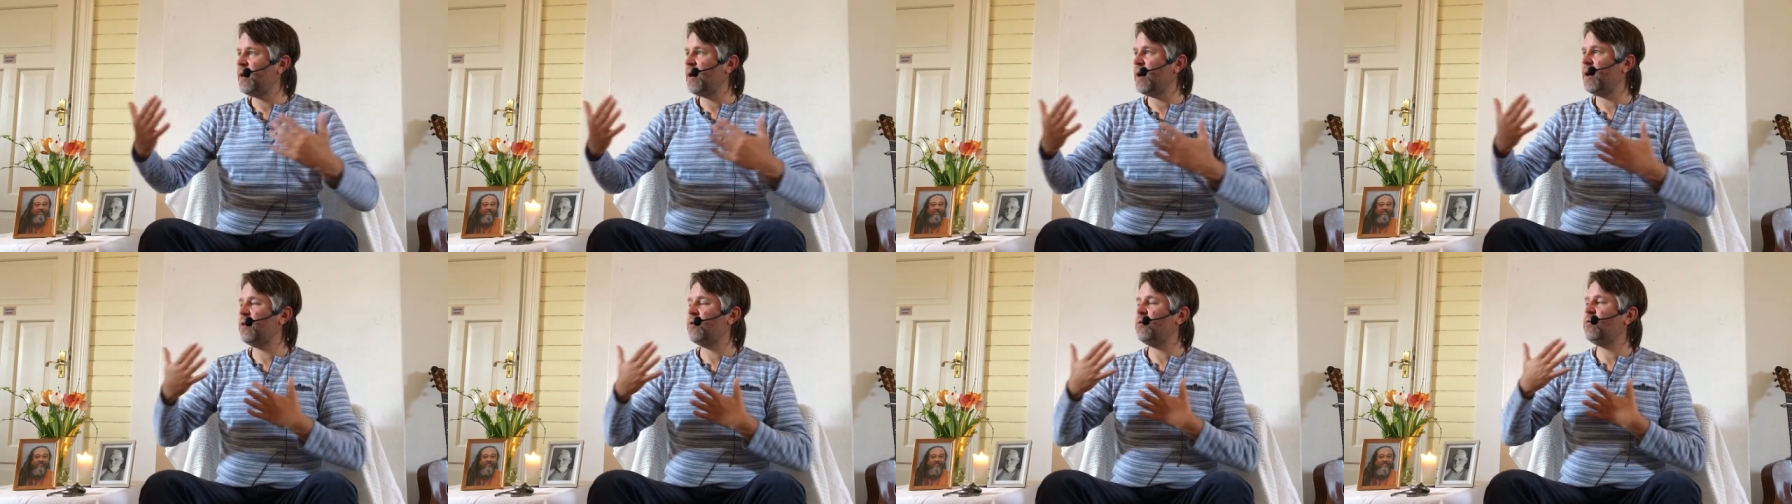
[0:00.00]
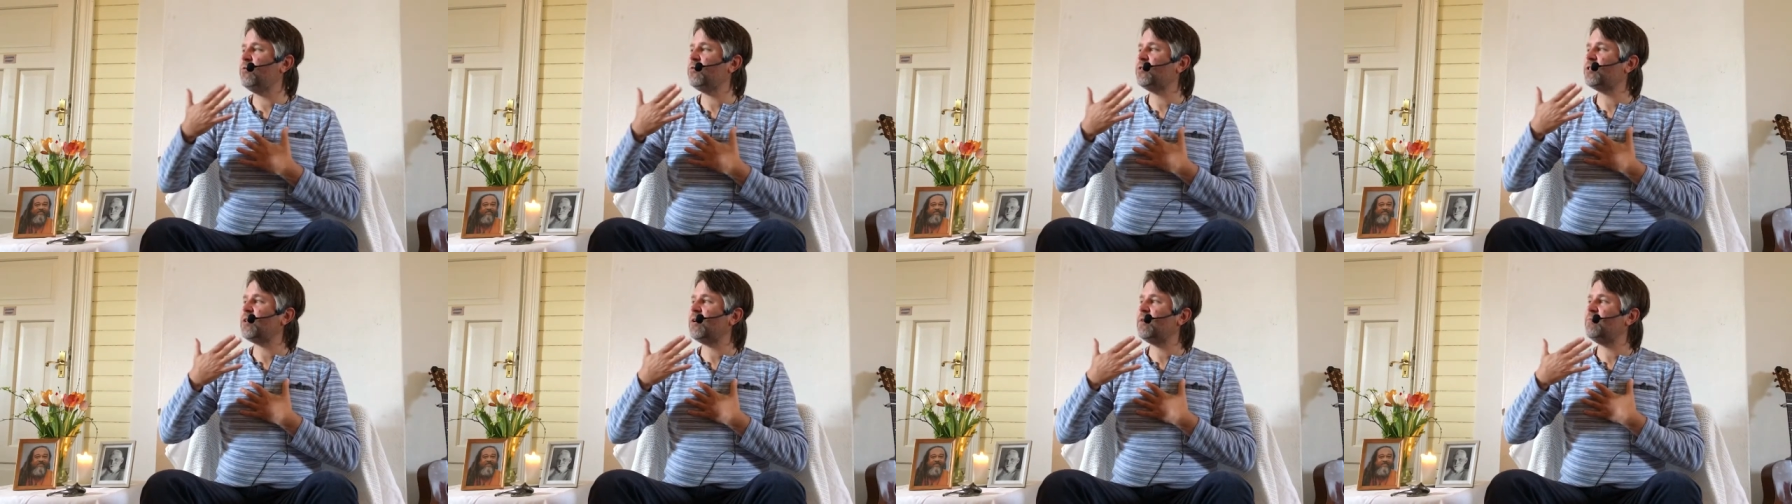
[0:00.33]
And
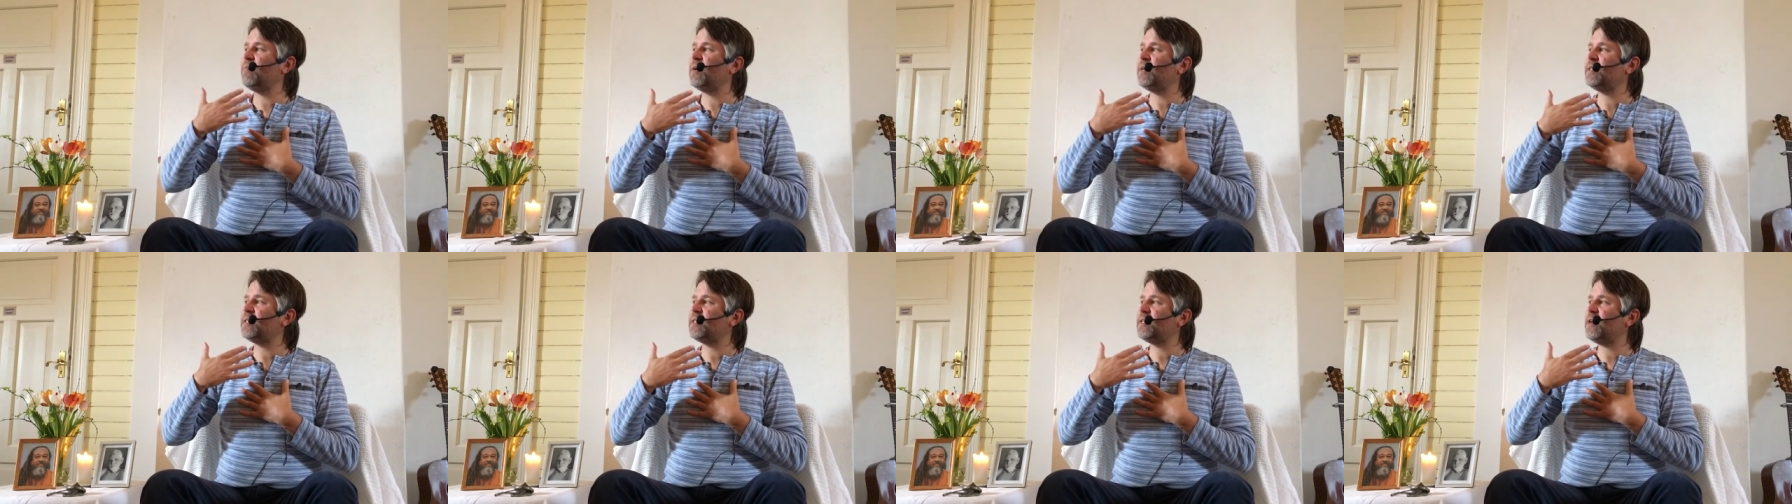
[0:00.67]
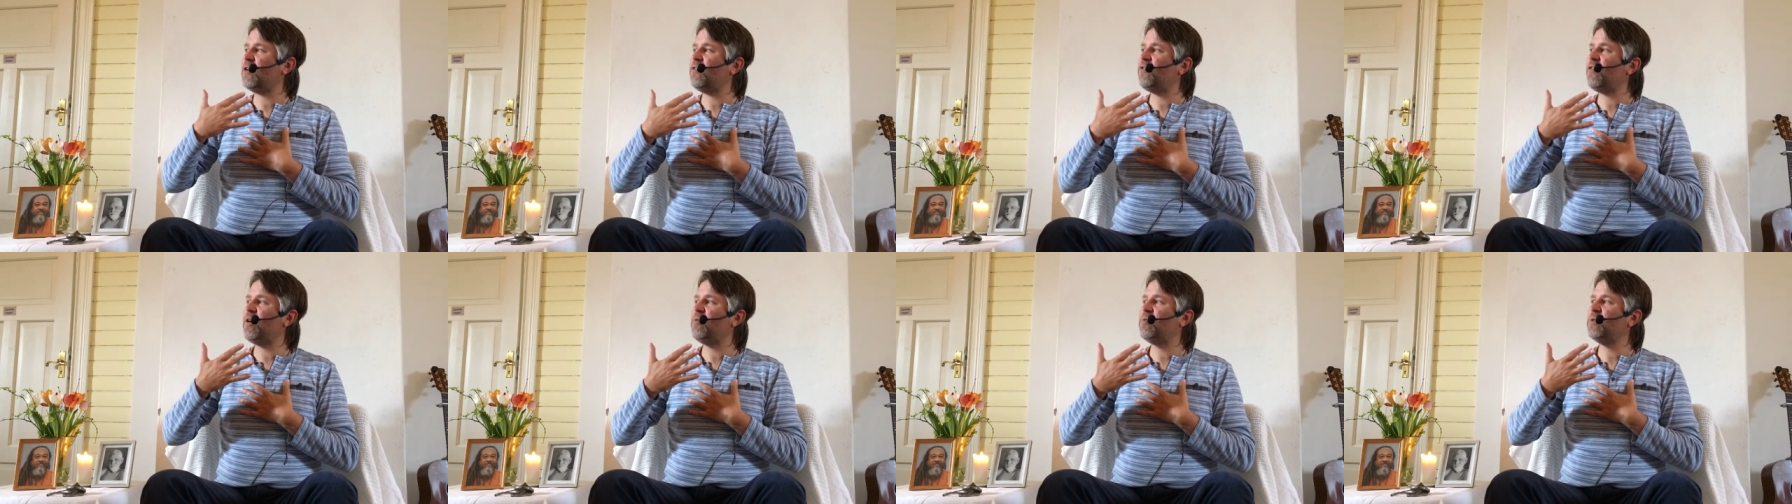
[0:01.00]
also
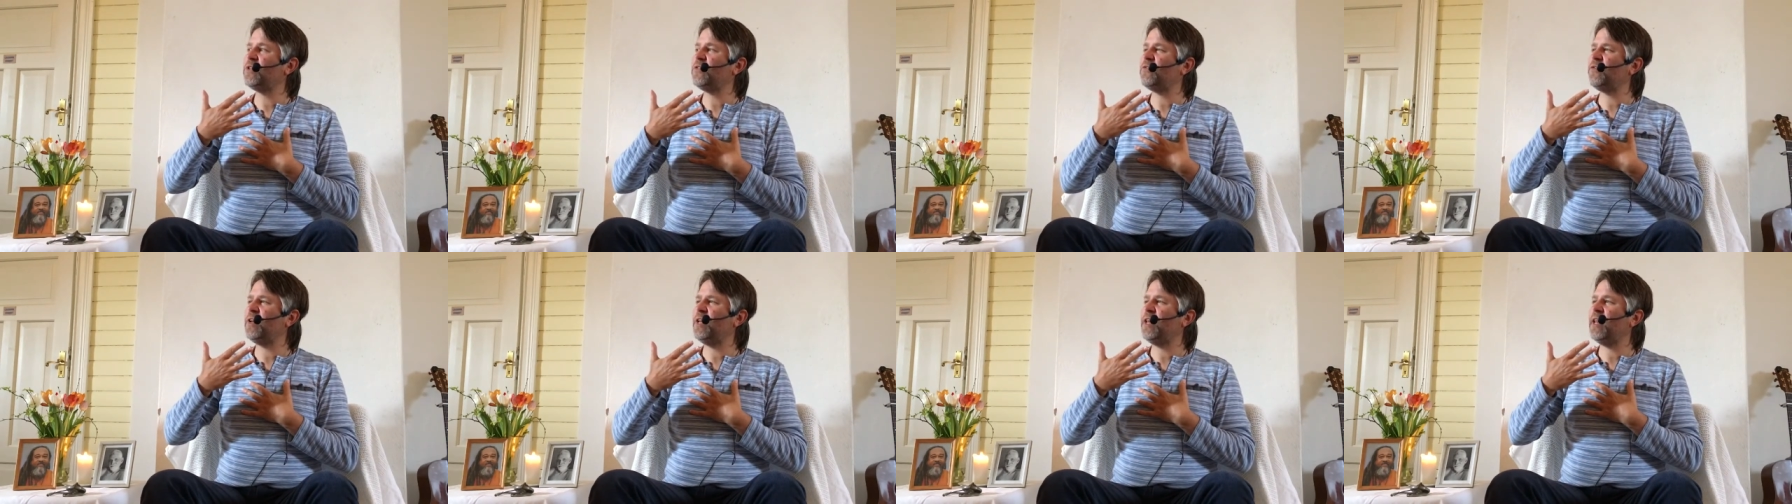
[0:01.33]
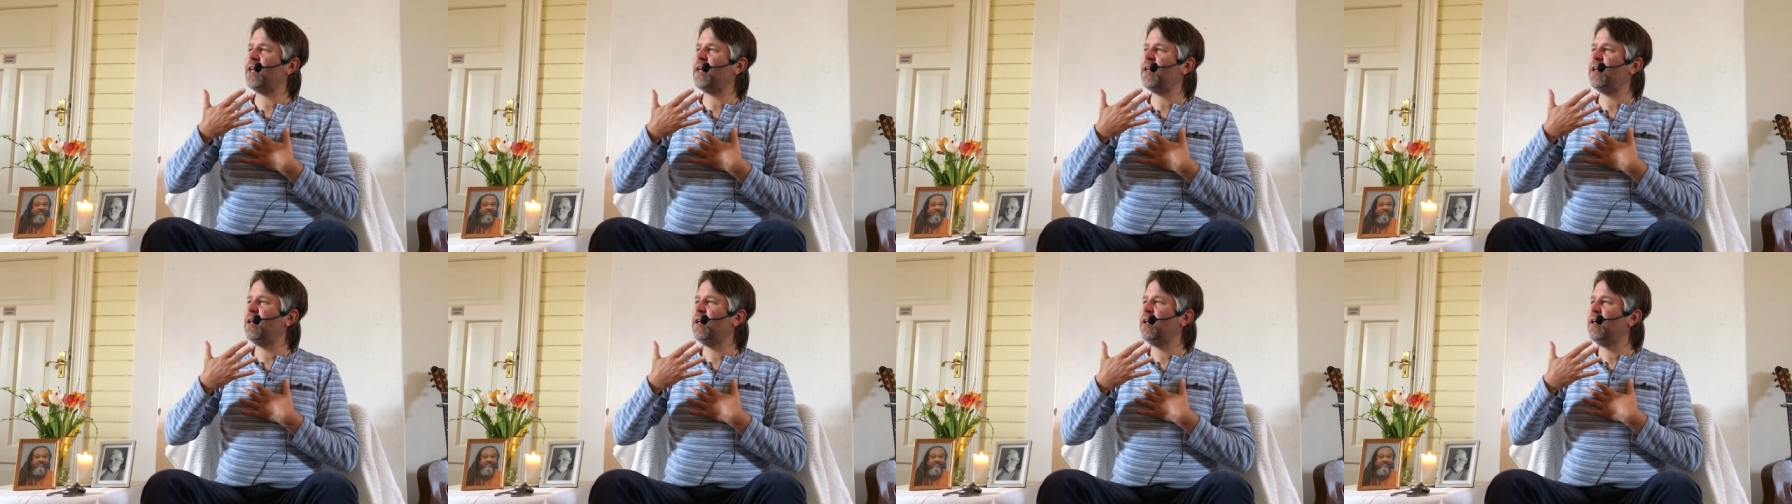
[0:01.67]
myself, I was
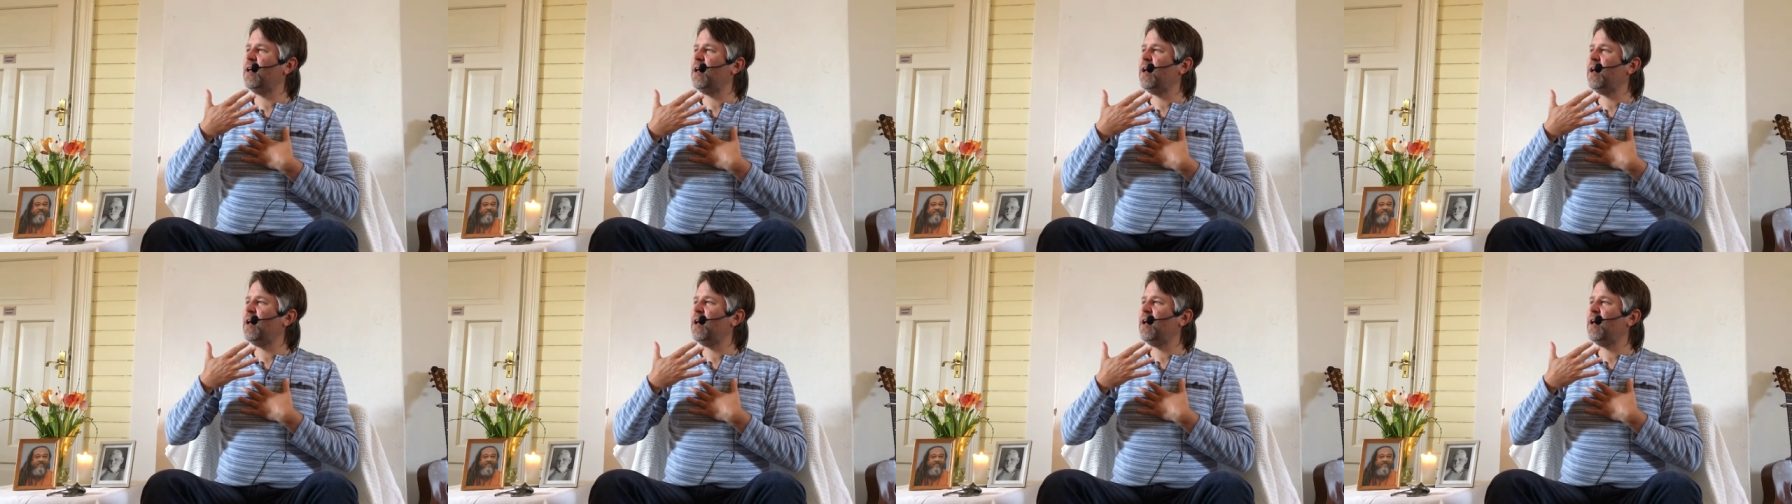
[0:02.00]
feeling,